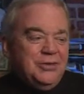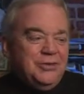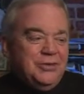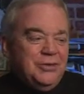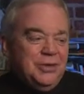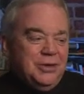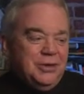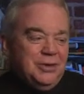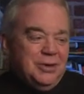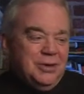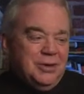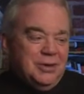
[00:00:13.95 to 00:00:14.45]

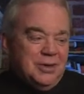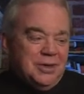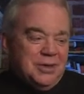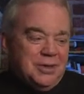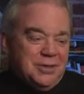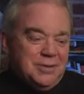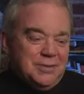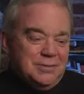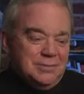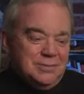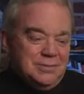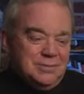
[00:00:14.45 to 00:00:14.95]
that are,
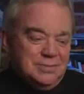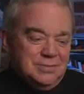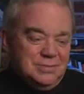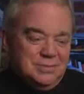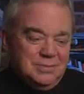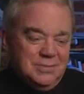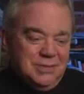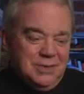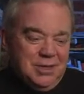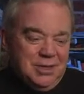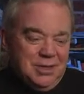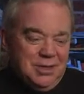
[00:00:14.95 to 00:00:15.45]
um,
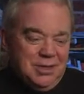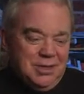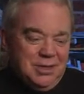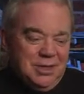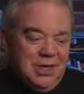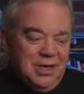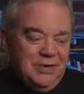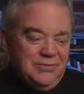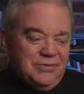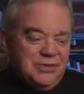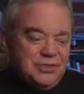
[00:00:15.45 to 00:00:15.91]
uh, have